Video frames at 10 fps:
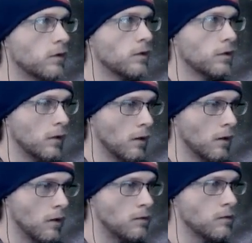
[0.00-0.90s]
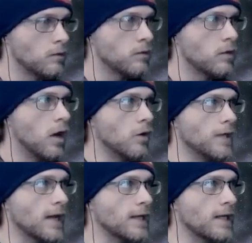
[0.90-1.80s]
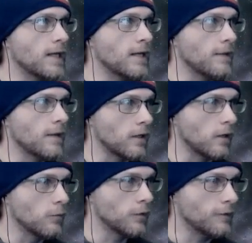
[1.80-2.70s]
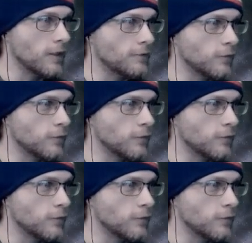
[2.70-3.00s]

Oh, yeah, get in there. I wonder if that's 4 times scores.